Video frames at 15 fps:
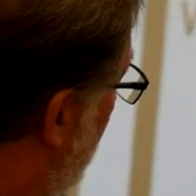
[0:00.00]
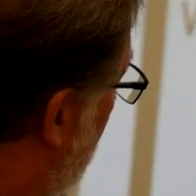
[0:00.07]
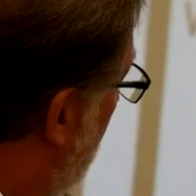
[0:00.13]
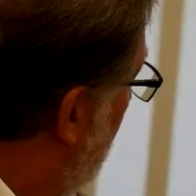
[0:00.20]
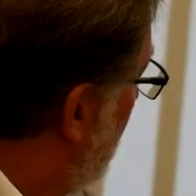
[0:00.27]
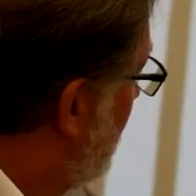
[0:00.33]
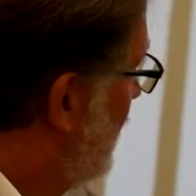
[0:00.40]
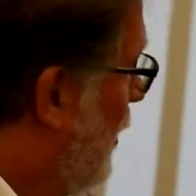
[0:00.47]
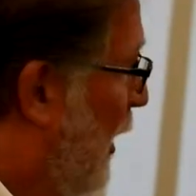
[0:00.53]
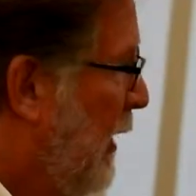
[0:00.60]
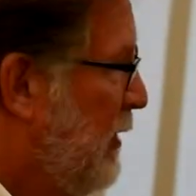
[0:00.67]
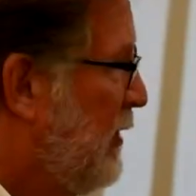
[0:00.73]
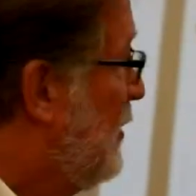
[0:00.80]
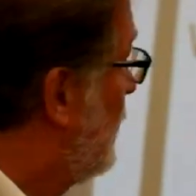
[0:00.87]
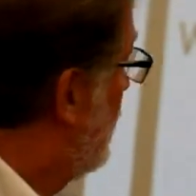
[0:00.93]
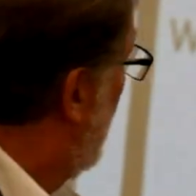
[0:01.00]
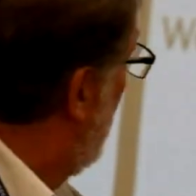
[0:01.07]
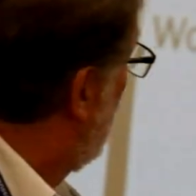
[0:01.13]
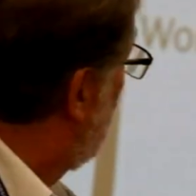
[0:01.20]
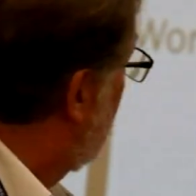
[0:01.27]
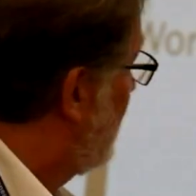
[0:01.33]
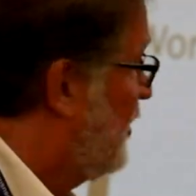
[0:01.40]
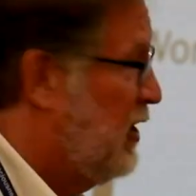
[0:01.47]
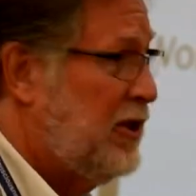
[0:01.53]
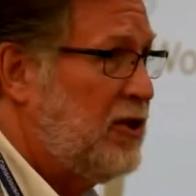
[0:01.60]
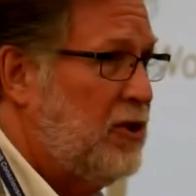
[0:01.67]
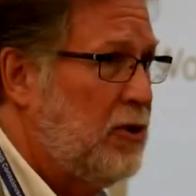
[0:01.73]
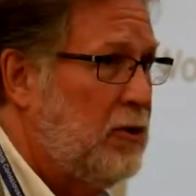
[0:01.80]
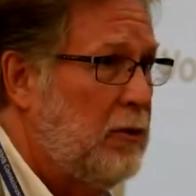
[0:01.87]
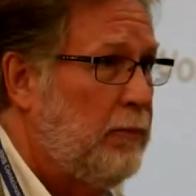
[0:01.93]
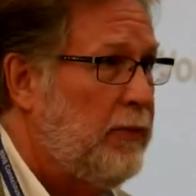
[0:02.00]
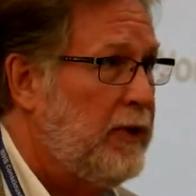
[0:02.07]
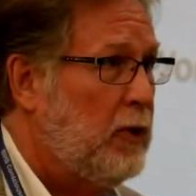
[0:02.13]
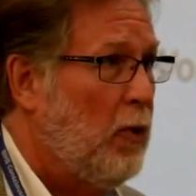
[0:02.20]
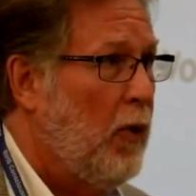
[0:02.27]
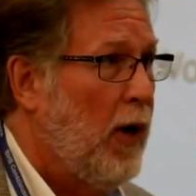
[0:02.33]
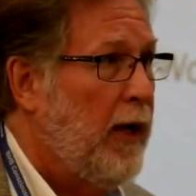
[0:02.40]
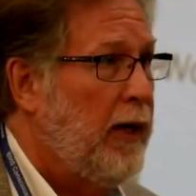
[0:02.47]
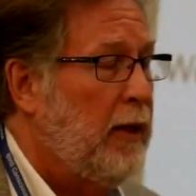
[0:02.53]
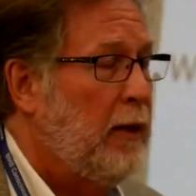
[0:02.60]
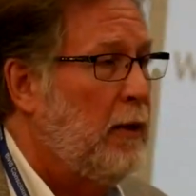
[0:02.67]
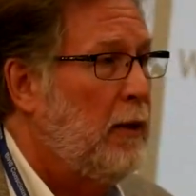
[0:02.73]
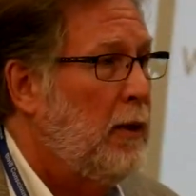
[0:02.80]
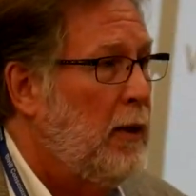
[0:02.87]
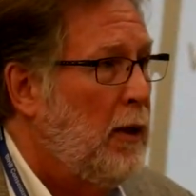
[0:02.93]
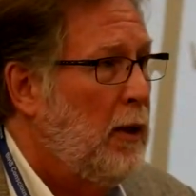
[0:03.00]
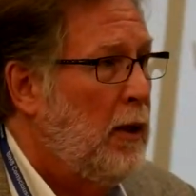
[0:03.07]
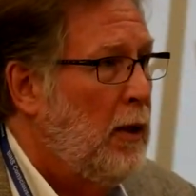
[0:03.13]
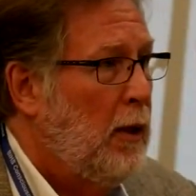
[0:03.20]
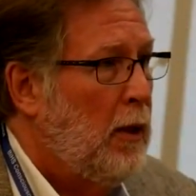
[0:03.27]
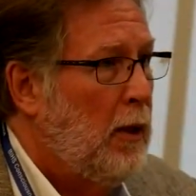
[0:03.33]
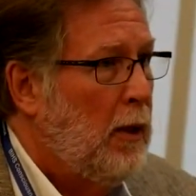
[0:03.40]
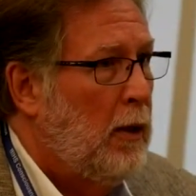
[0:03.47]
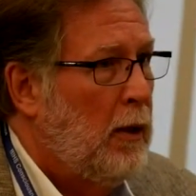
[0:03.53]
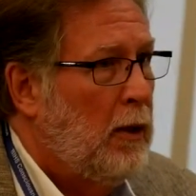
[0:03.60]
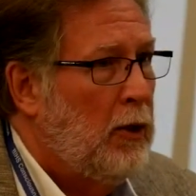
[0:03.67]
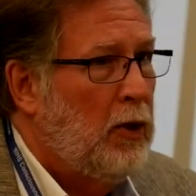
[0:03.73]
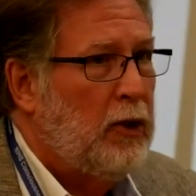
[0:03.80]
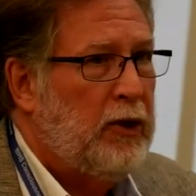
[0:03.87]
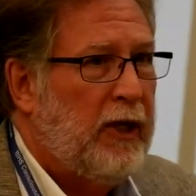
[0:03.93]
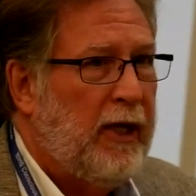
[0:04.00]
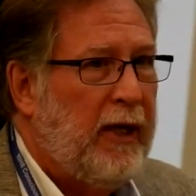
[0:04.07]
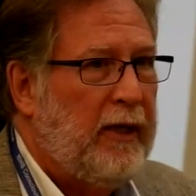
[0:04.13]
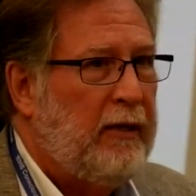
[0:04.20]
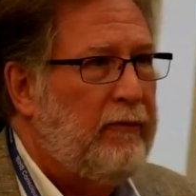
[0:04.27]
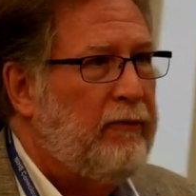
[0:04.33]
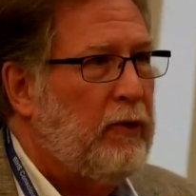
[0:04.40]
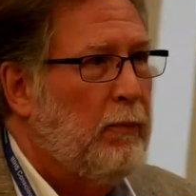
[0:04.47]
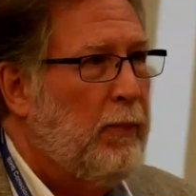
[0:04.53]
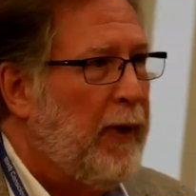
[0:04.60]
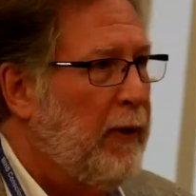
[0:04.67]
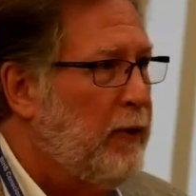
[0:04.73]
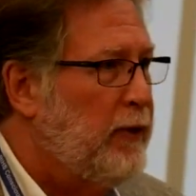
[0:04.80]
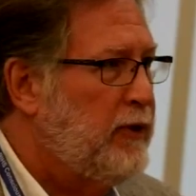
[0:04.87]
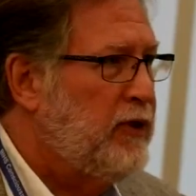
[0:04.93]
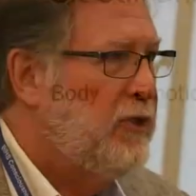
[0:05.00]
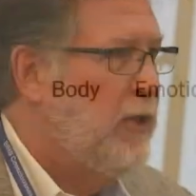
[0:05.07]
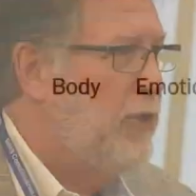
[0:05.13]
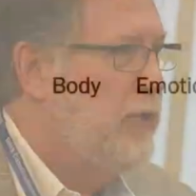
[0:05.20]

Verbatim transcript: I, this slide is entitled Sit Still and Be Quiet. Did any of your parents